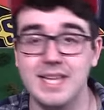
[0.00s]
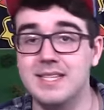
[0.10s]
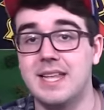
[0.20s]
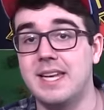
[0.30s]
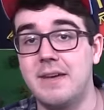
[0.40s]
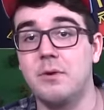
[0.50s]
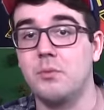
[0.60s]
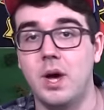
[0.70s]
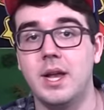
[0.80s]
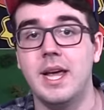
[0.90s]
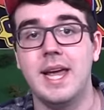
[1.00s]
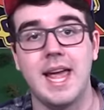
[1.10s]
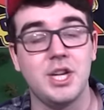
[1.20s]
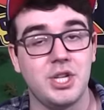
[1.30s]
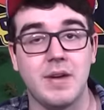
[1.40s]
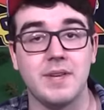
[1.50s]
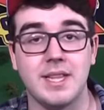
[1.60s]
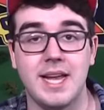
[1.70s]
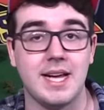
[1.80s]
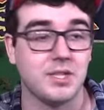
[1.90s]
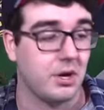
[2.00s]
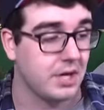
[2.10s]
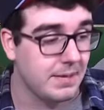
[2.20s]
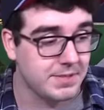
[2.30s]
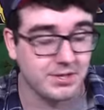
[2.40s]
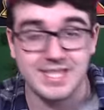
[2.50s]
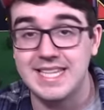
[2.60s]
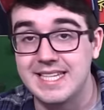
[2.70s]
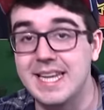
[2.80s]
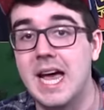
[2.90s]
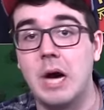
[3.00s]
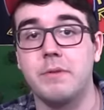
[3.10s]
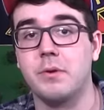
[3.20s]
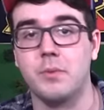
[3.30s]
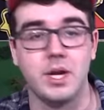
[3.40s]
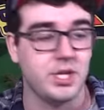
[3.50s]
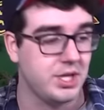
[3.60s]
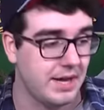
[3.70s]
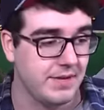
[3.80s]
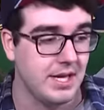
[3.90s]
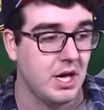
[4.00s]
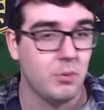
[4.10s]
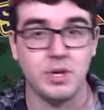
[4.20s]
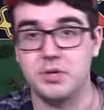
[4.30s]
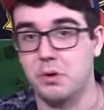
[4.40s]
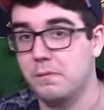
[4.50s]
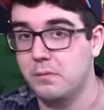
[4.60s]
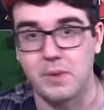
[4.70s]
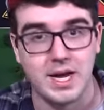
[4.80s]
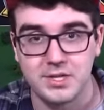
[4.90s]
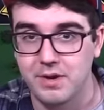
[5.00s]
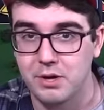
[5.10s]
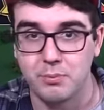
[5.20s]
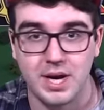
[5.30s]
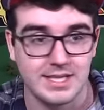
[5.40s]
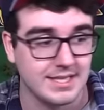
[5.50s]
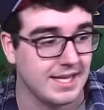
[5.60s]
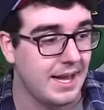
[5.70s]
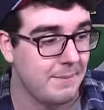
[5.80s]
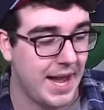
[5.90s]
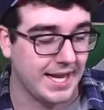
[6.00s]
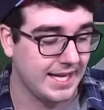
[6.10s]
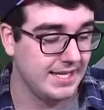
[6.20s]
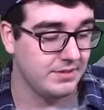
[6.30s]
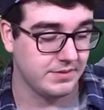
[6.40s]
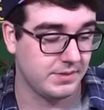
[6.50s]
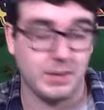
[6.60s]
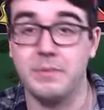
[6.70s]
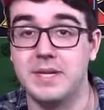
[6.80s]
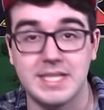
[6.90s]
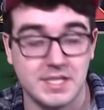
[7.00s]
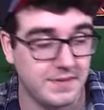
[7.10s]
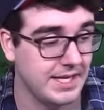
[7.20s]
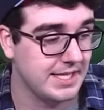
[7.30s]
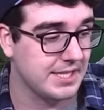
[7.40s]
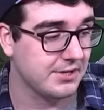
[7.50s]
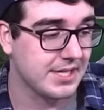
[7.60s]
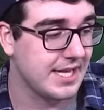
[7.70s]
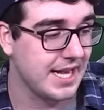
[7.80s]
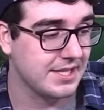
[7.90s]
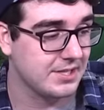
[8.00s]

Kenseth had never run a Chevy in the NASCAR Cup Series. He did, however, run Chevy when he drove for Riser Enterprises back in some of his Xfinity Series days.